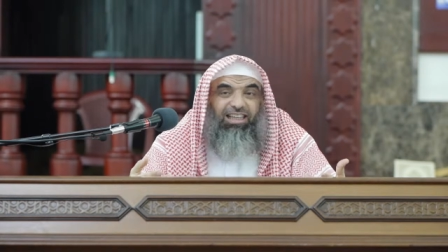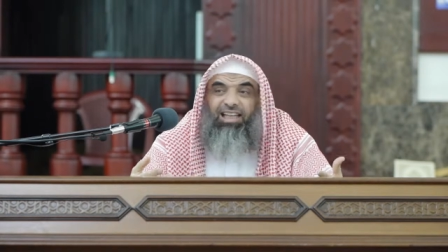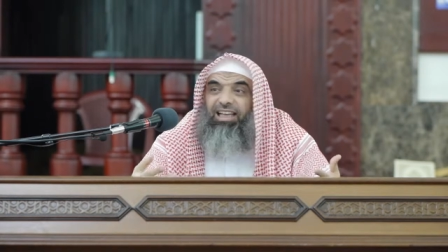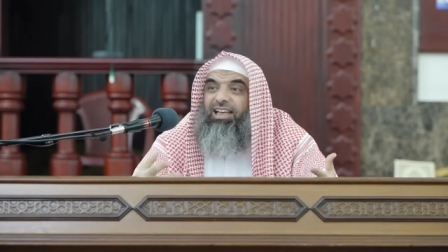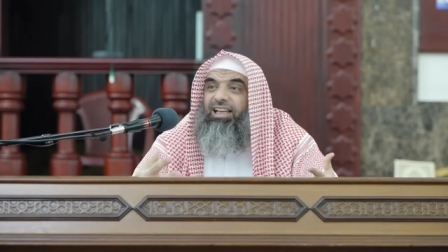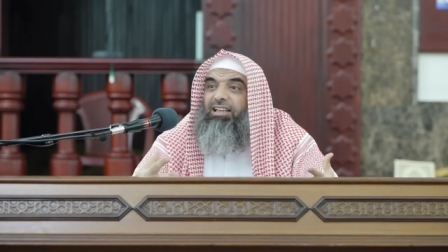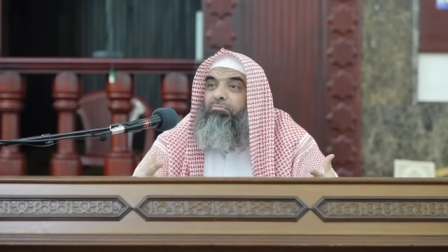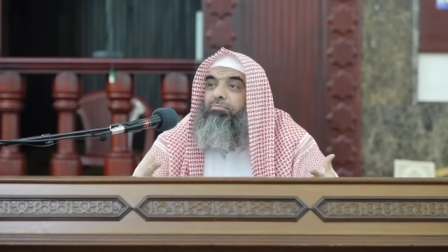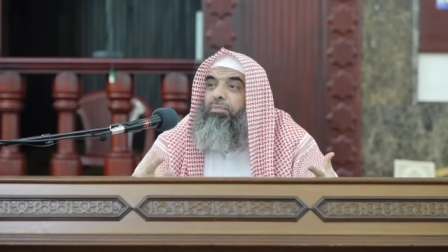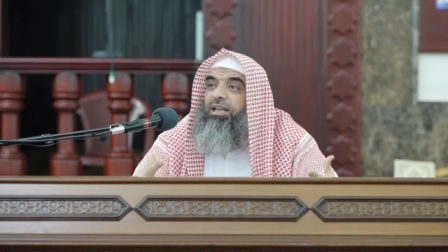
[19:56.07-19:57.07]
Uh,
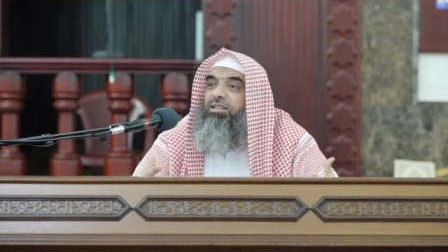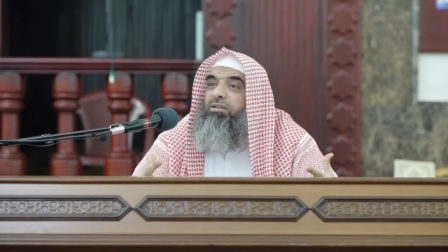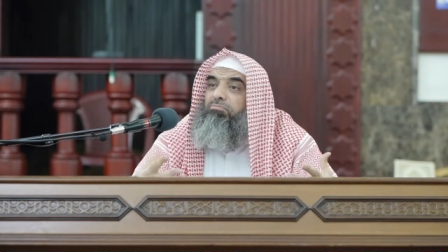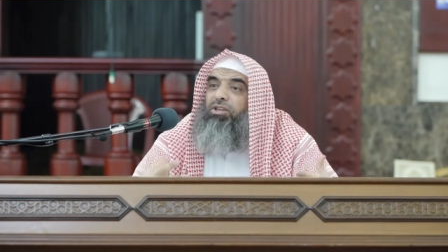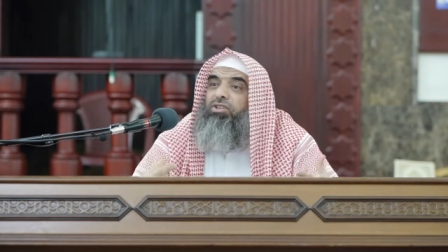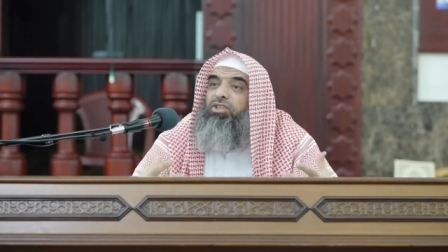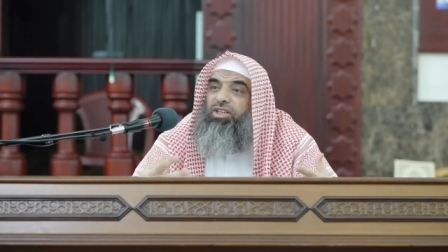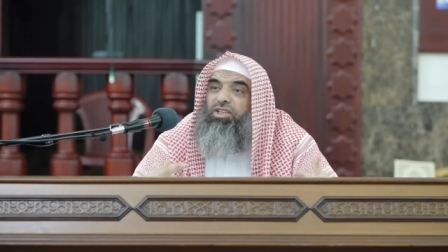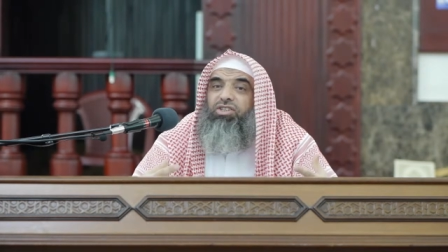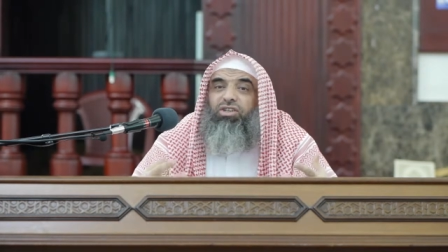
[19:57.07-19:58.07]
it makes it much
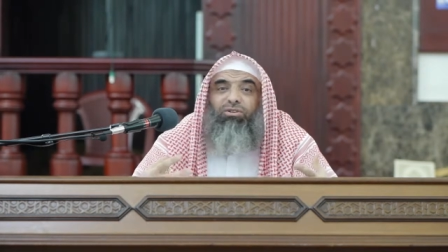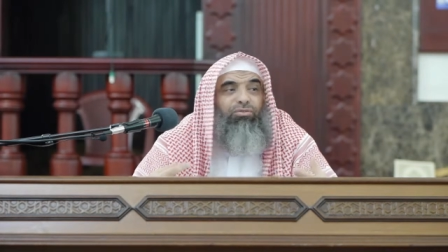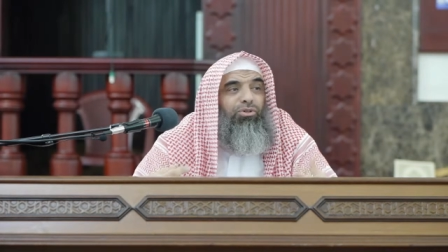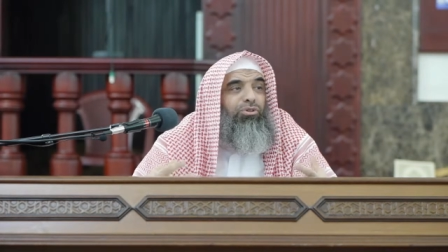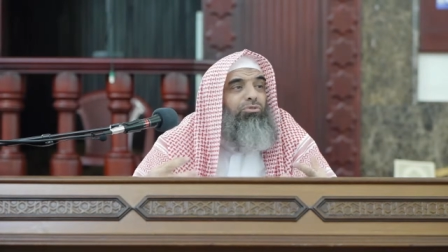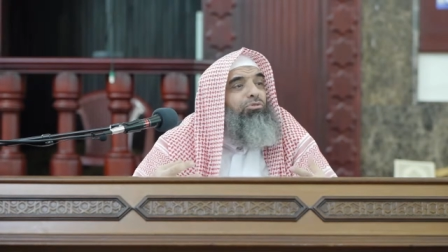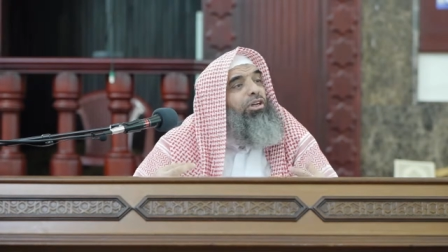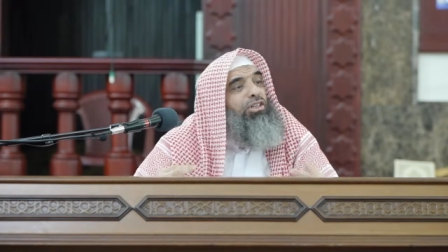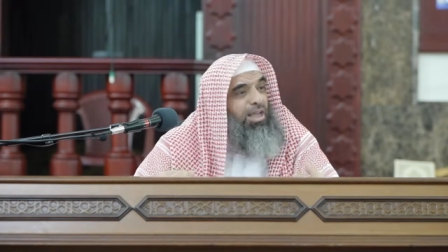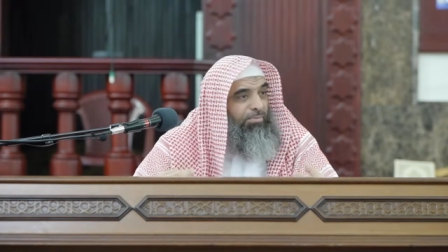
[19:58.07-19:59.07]
easier for you to
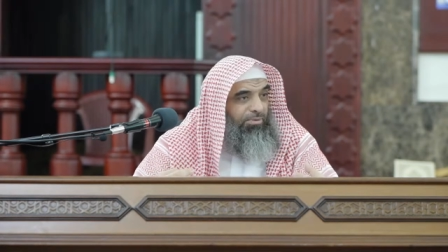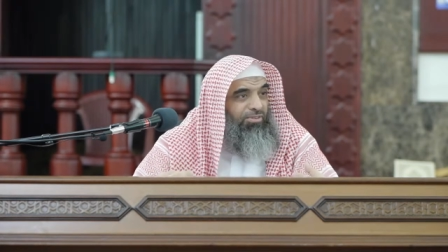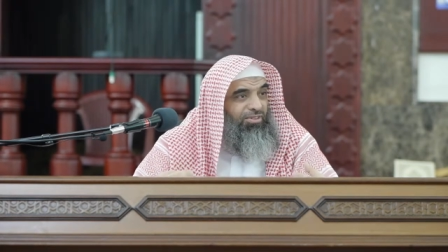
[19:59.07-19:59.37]
accept.